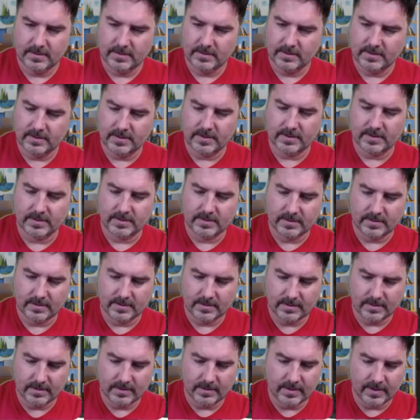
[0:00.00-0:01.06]
Just
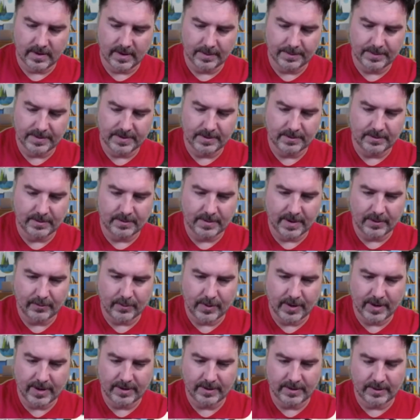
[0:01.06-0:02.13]
grab some of my
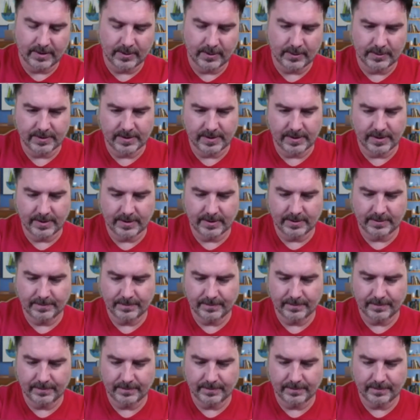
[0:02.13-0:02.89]
randos here.